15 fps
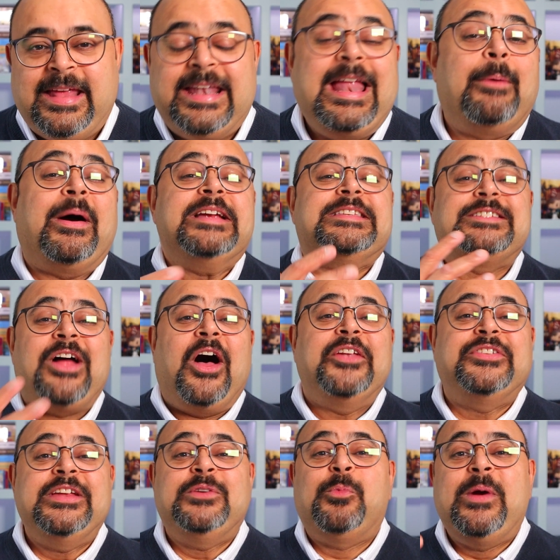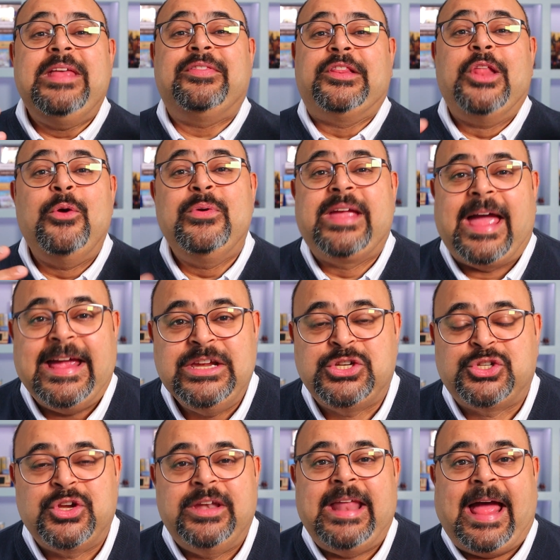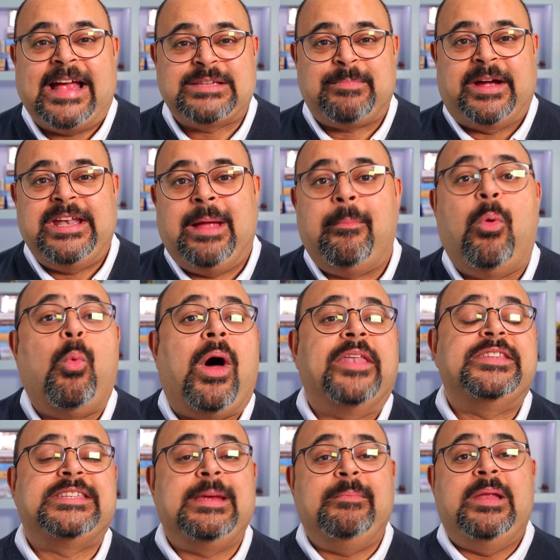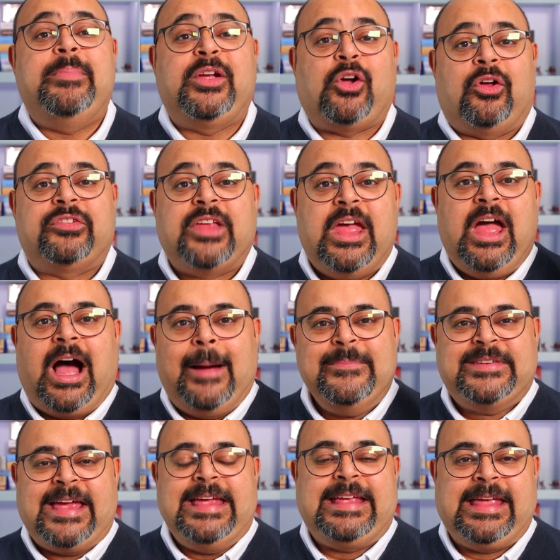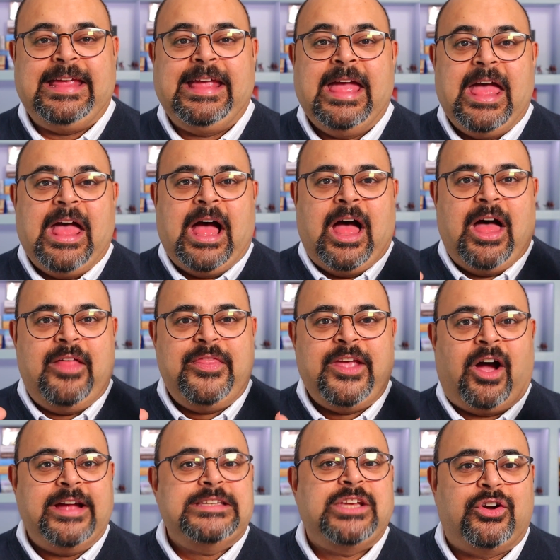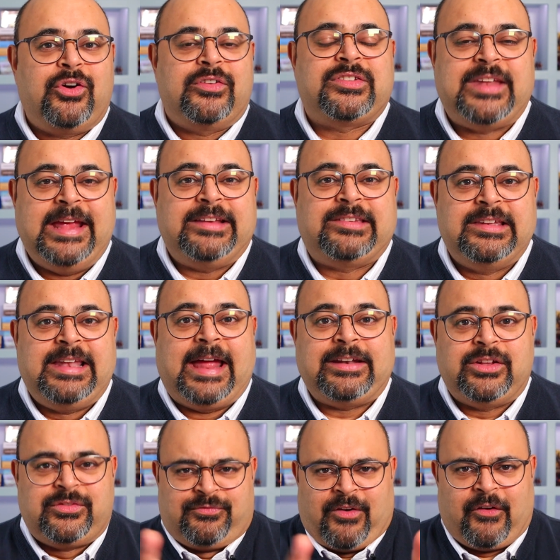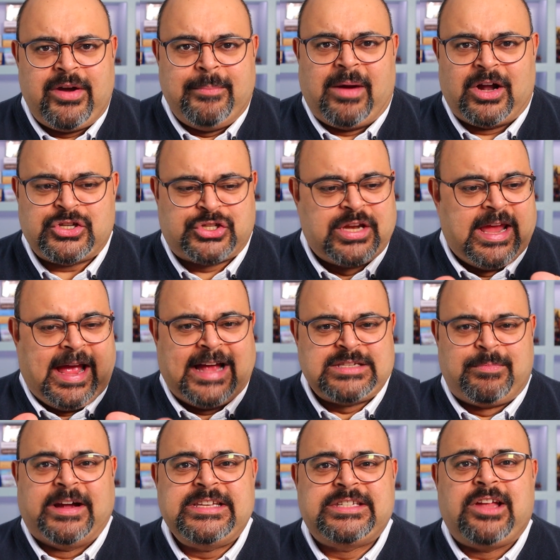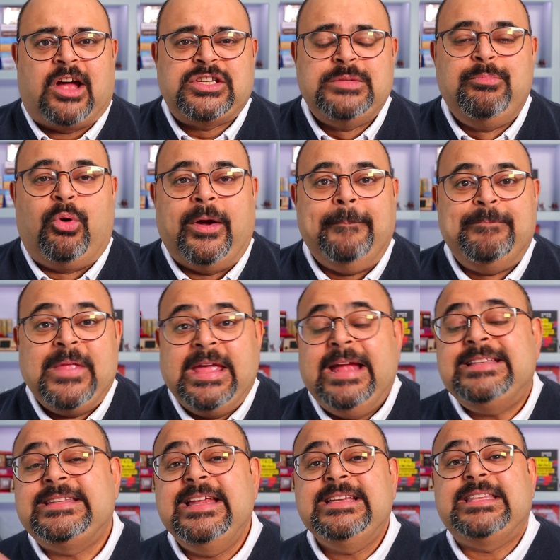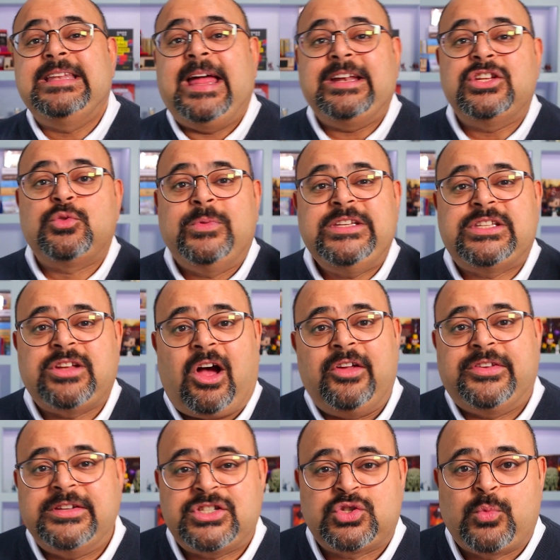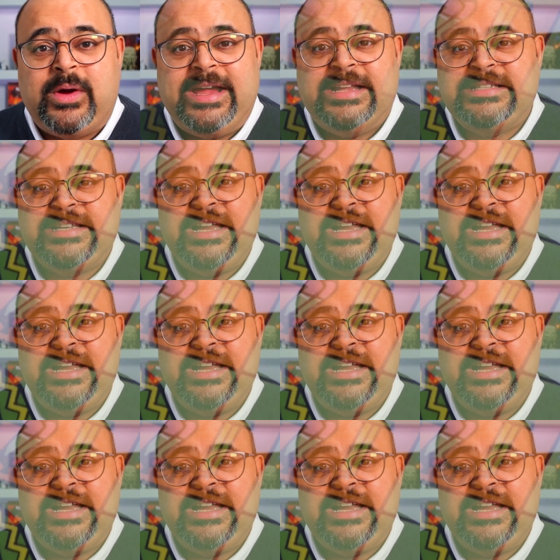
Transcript: Now, I started with location as my number one simply because I'm taking the idea of snakes and ladders very much as my starting point. In snakes and ladders, we start at square